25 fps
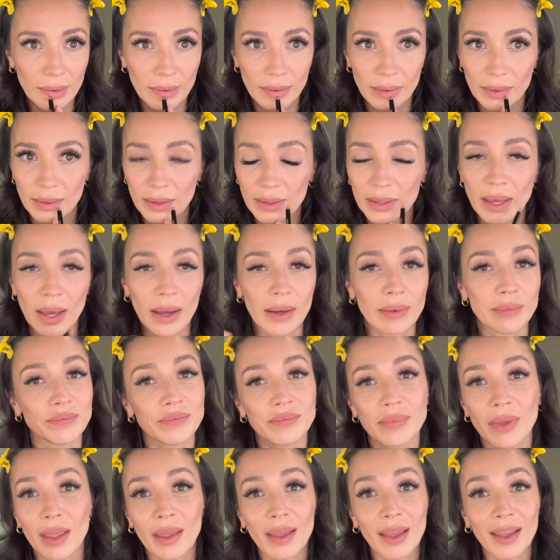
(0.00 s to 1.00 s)
yeah,
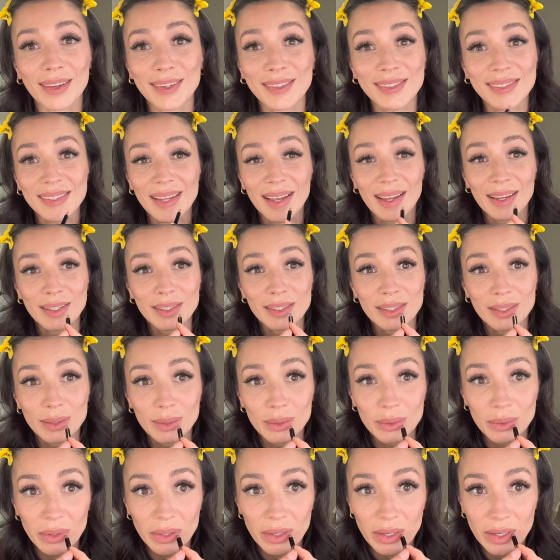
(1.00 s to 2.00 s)
I just had
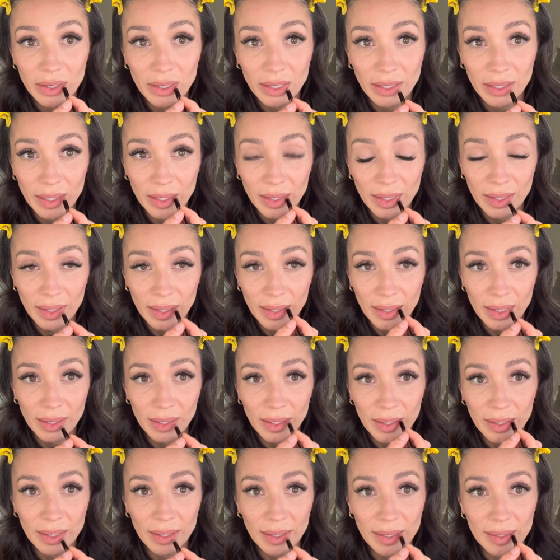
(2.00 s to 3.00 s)
to
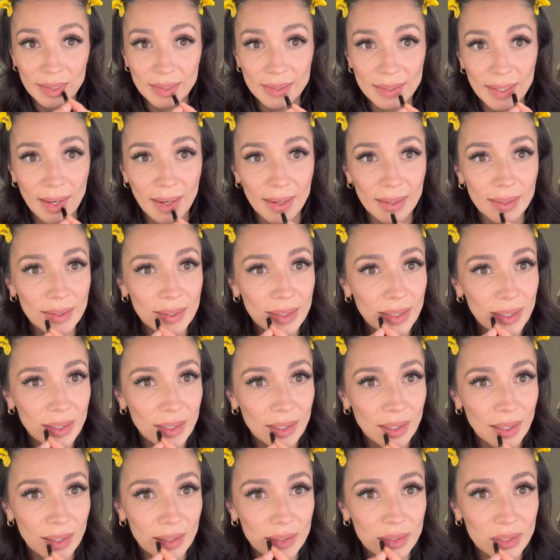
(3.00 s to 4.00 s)
get it done.
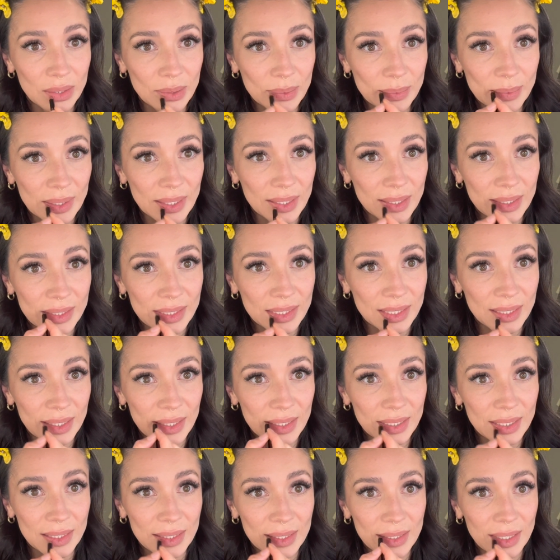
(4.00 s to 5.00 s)
I do
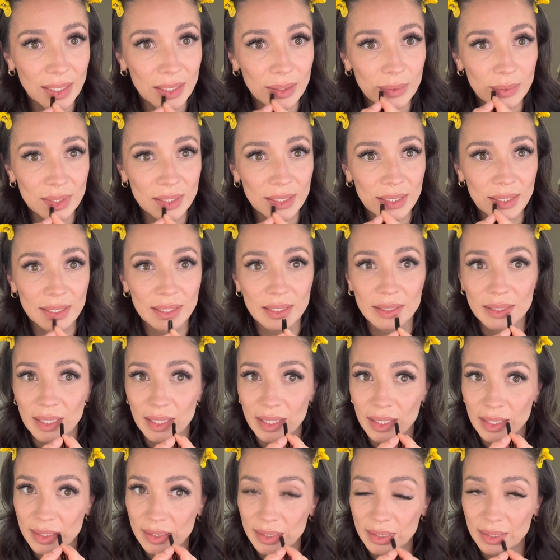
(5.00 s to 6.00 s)
apologize. I wish I could have done
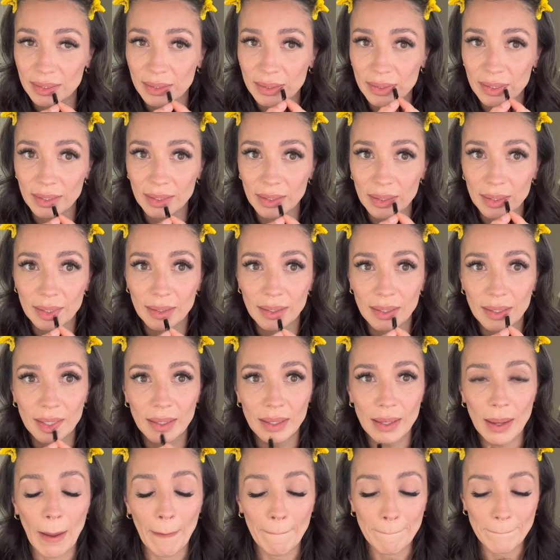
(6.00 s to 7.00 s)
it sooner,
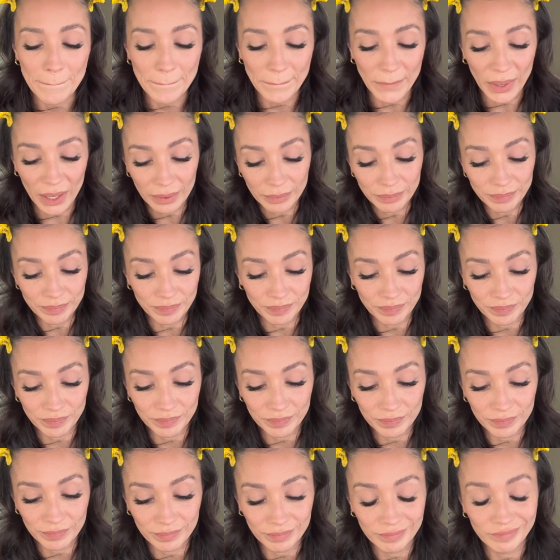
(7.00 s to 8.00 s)
but
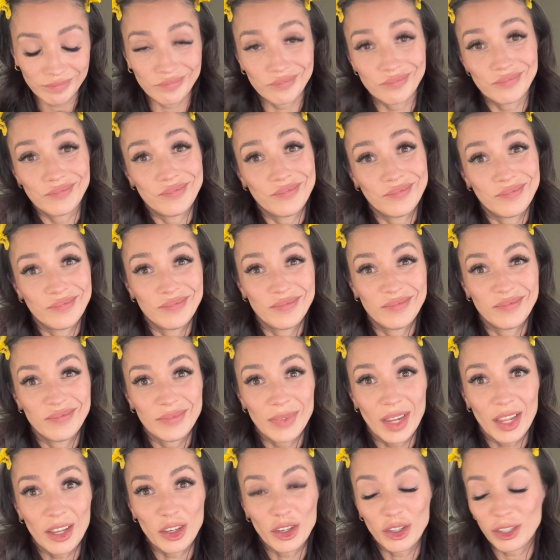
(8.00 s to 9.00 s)

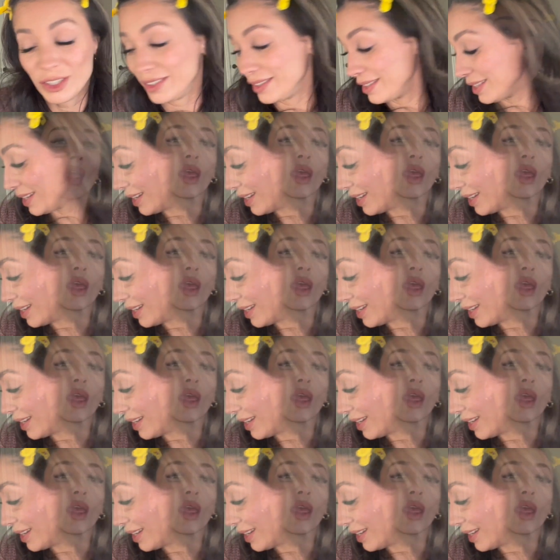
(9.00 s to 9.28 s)
I couldn't.